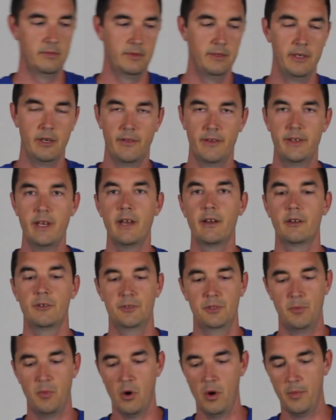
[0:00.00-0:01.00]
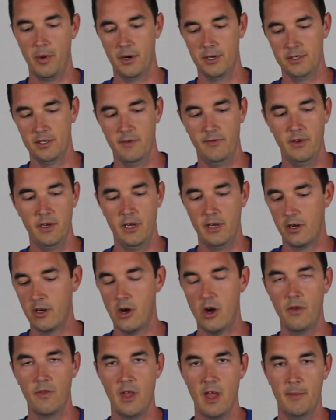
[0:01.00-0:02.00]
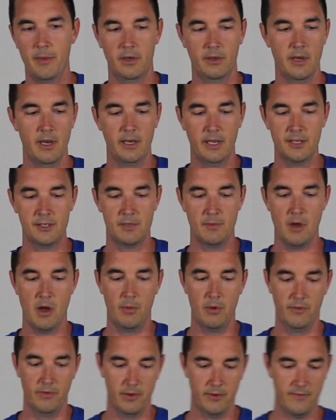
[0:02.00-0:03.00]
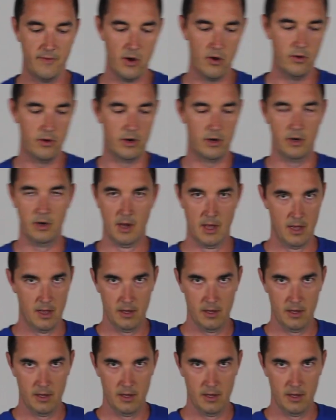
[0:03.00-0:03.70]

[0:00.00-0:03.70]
you know, the technical support person if you need to call them and get some help over the phone or